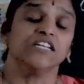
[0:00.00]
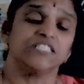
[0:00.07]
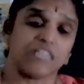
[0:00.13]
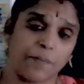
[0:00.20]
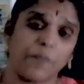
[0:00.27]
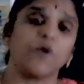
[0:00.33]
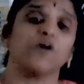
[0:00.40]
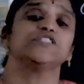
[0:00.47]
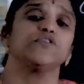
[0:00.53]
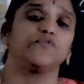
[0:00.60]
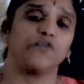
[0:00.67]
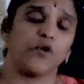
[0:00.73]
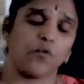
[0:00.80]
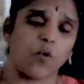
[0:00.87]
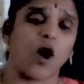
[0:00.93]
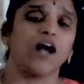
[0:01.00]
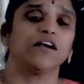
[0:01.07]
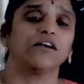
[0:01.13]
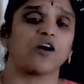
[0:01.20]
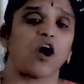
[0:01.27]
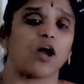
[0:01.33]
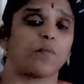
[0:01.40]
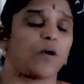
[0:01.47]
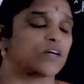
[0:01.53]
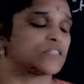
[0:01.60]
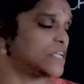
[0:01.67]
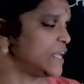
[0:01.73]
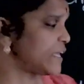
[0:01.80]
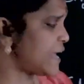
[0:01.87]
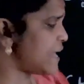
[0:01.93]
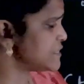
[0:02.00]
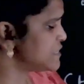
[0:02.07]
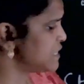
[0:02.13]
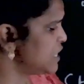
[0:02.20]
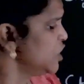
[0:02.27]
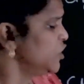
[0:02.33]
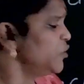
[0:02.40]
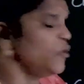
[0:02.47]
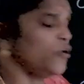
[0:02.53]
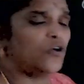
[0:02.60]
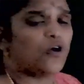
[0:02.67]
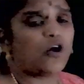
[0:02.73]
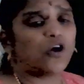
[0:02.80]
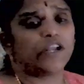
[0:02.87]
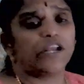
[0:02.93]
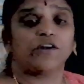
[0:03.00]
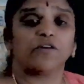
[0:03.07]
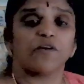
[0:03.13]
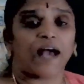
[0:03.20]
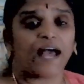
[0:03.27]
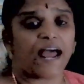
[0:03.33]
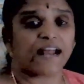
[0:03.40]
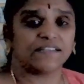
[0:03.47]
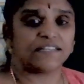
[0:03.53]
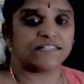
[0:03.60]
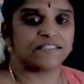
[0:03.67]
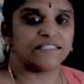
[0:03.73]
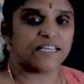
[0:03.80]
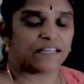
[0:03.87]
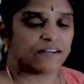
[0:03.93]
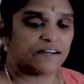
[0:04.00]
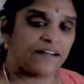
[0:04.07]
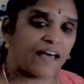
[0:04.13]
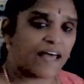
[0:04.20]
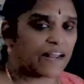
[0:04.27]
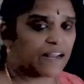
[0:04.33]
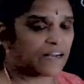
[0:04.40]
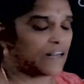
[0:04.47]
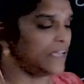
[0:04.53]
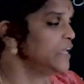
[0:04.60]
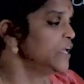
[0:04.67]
Suppose if you want carboxylic acid, you no need to add that zinc. Directly,